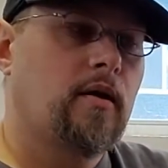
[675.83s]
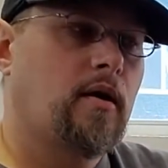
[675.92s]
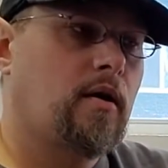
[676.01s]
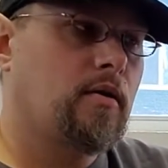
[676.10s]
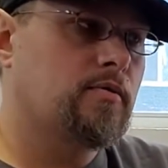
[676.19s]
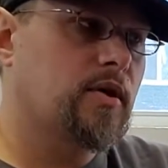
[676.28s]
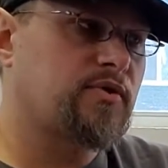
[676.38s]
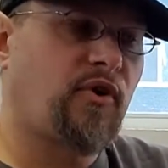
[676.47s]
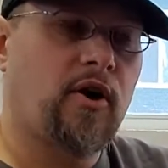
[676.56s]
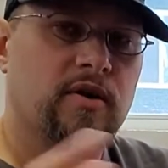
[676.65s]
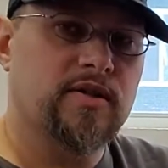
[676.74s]
uh, as
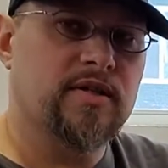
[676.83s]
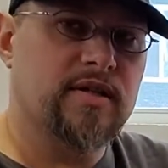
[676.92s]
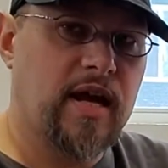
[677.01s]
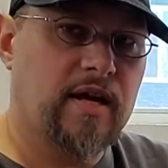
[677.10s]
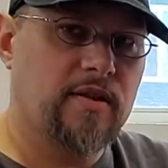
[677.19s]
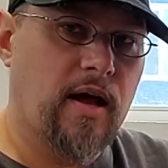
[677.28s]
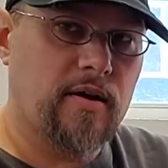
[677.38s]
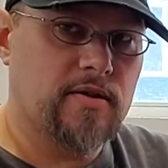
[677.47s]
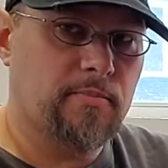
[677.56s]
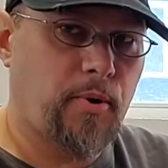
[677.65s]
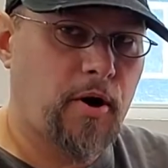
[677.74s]
far as us taking the
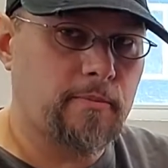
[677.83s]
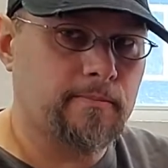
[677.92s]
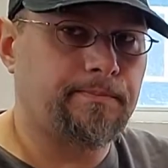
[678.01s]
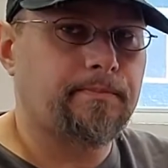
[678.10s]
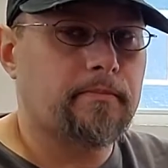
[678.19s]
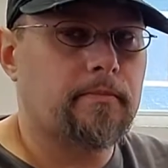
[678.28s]
headers apart.